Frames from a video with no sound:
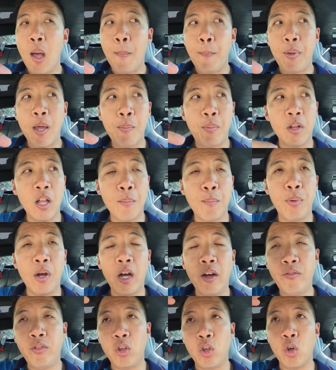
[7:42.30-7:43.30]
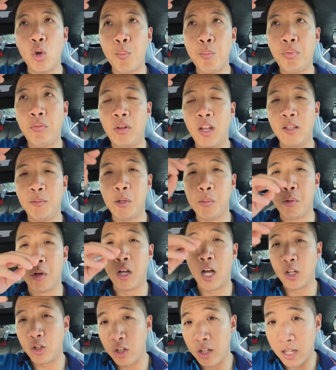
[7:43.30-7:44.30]
people above you place
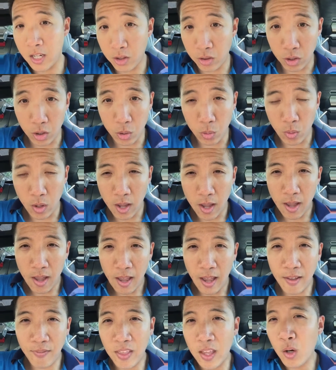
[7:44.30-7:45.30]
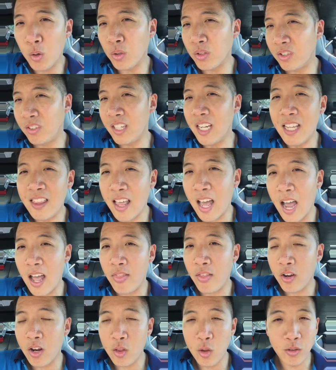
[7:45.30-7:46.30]
people underneath you. If they don't see that,
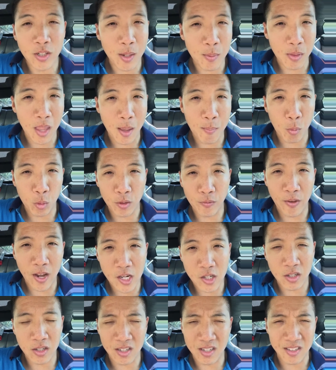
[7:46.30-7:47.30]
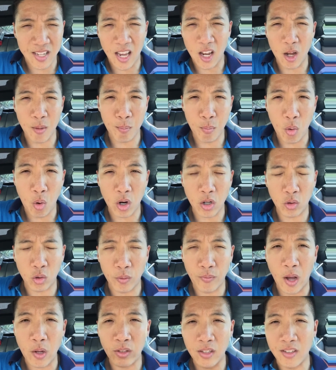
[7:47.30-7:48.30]
they're going to lose that motivation to stay on board. So
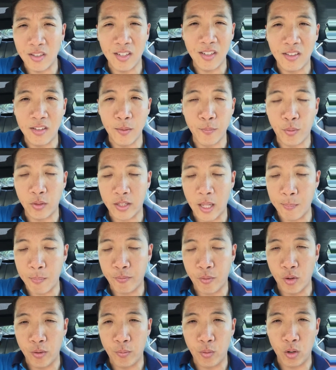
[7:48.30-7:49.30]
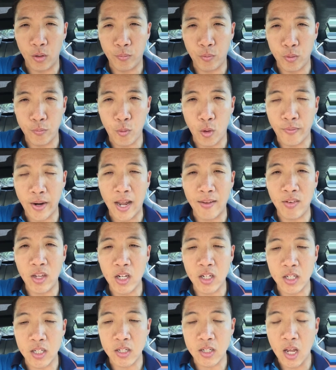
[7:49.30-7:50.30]
if I was in a system, for example, for 4 or 5
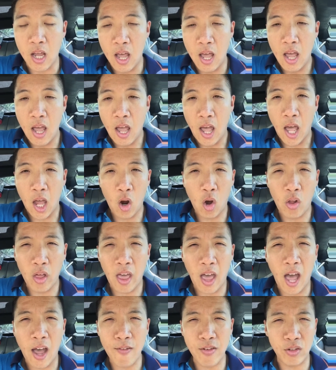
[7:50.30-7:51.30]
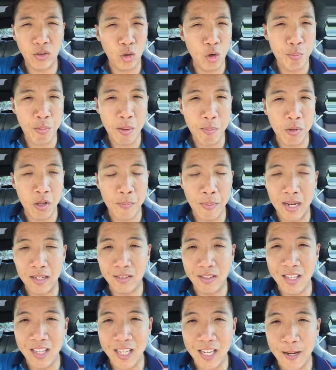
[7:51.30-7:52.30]
years, and all I have is 2 people in my
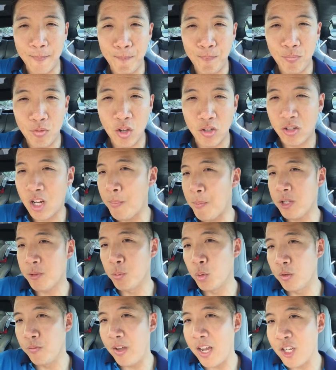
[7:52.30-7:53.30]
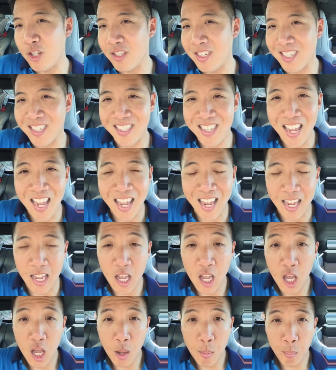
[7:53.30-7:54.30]
team, there's not much motivation to stay.
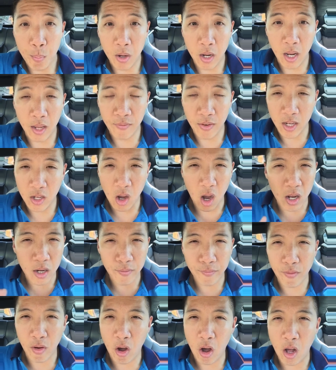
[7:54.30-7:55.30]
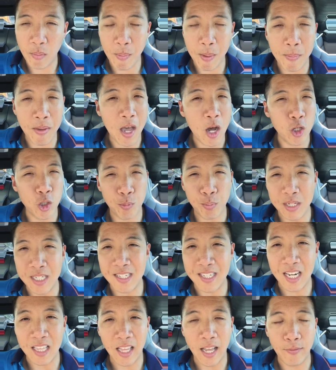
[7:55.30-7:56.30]
But if I got involved, maybe I was
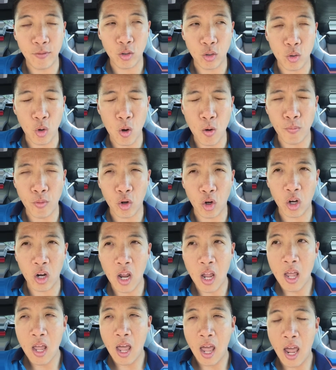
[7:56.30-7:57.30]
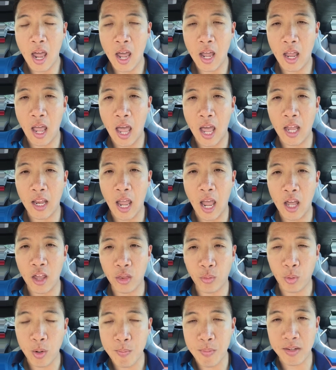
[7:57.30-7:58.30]
busy, life took over, and
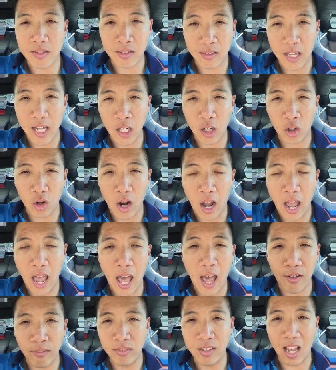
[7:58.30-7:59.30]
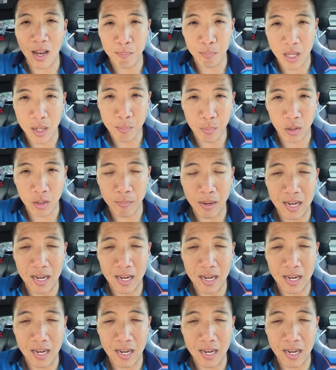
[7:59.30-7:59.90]
3 months later, I have 10 people in